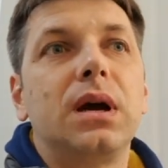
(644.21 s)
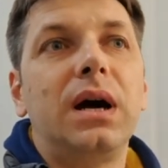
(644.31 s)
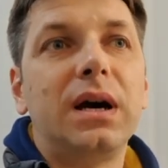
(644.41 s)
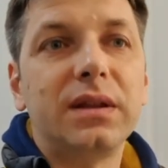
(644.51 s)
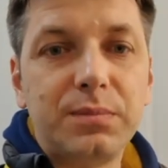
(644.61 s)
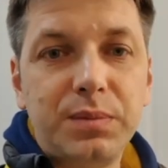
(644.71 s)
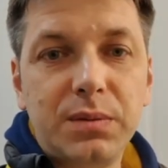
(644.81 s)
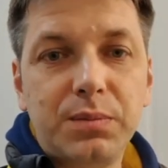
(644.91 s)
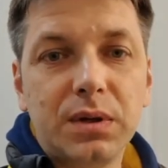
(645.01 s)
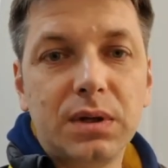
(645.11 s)
other
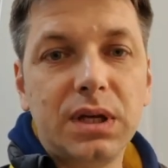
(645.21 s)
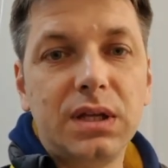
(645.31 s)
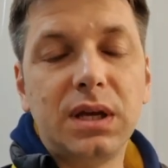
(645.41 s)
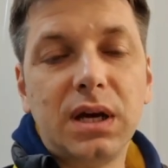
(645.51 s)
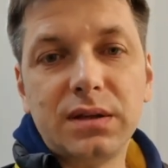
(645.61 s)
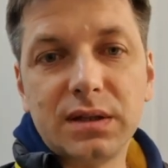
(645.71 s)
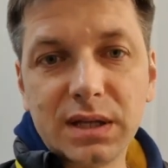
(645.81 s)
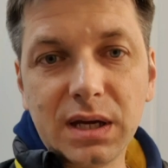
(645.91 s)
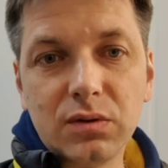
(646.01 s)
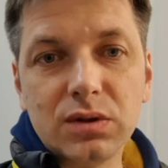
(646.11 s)
people in other
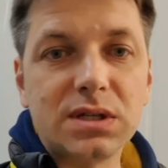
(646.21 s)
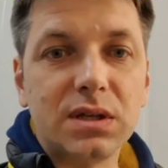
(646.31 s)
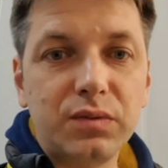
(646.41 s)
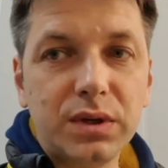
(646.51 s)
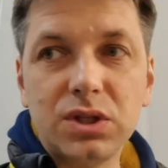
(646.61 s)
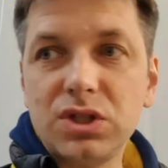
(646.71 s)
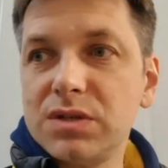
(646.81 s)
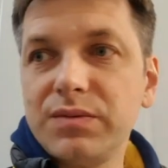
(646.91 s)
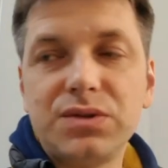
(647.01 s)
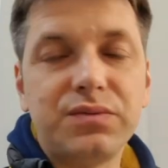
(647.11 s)
towns and villages
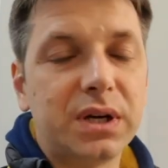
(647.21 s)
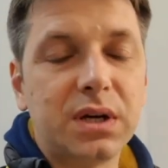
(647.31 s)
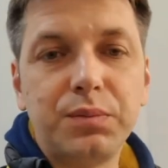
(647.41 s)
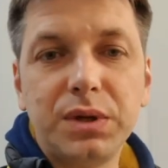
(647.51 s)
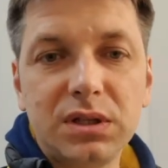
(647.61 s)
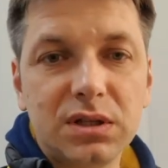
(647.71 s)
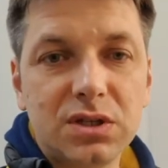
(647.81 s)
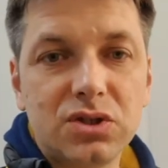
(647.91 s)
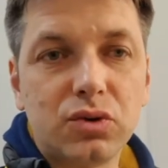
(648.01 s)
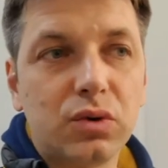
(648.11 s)
which were completely
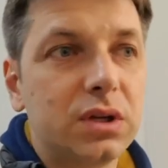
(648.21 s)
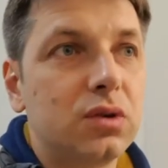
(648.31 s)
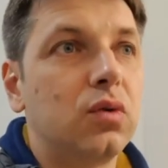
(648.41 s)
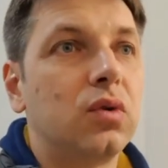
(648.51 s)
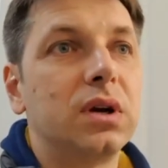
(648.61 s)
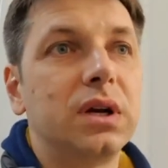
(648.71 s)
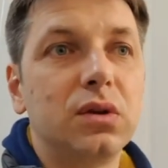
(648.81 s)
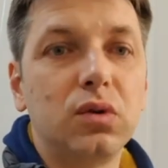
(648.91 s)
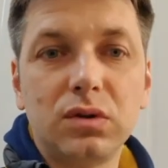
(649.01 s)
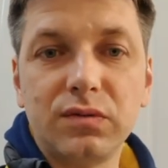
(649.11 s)
destroyed or a
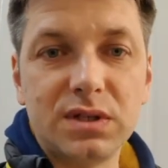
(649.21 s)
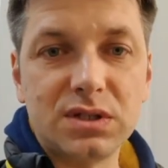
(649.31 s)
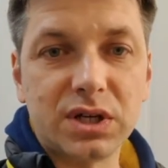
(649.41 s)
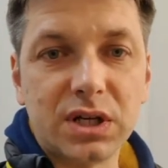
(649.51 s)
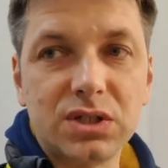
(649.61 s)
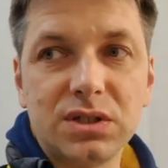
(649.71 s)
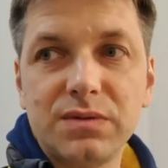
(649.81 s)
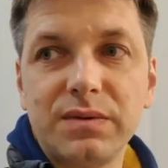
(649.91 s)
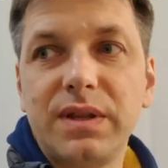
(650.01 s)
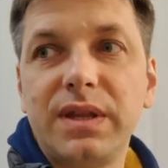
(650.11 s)
lot of destructions
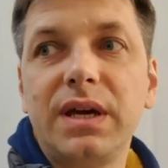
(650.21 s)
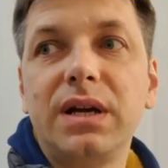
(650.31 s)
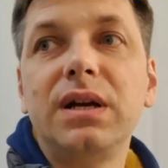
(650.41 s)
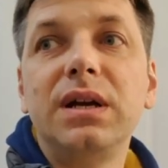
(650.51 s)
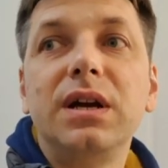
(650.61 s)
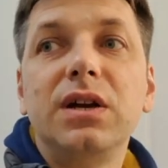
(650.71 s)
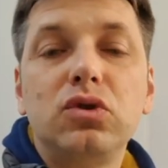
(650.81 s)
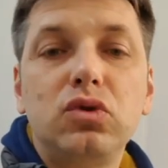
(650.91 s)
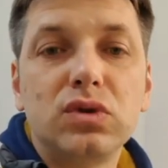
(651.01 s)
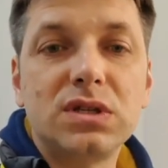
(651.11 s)
were there
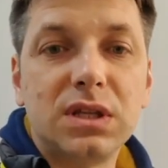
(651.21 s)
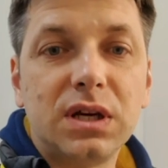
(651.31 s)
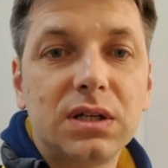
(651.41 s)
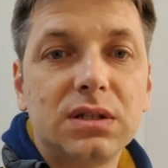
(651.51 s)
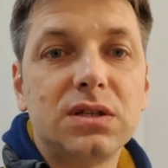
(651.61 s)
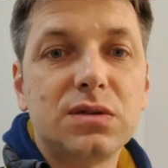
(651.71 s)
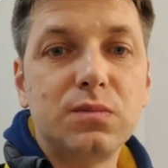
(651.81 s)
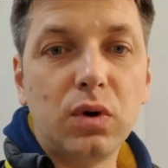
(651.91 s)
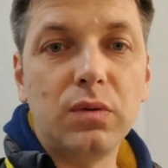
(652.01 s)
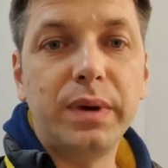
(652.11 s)
to start
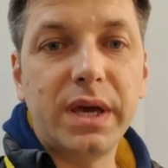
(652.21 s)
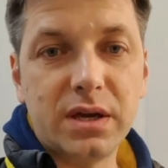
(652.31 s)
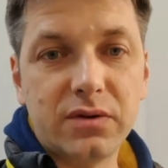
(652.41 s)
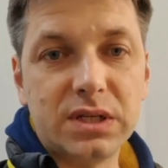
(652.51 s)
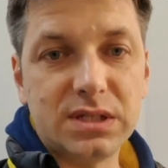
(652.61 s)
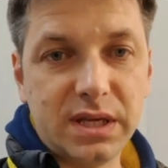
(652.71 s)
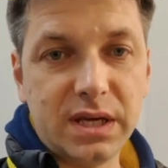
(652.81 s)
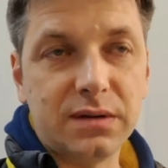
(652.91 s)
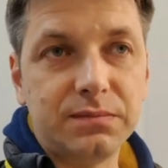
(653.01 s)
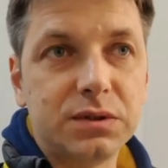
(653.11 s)
small bakeries
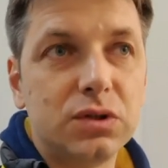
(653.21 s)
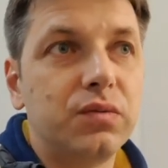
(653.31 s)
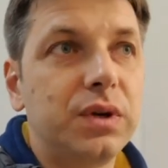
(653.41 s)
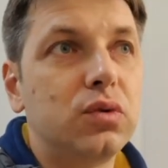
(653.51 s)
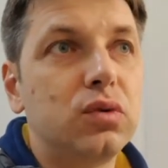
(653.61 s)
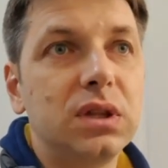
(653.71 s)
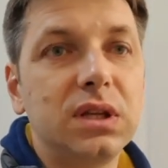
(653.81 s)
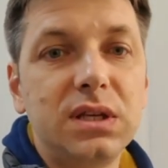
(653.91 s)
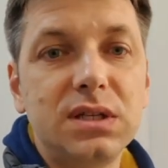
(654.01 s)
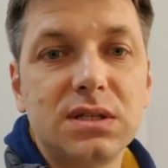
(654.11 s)
there. So we could
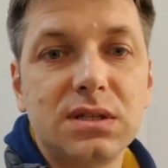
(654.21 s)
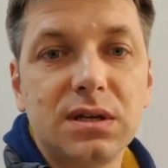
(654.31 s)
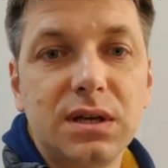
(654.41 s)
lease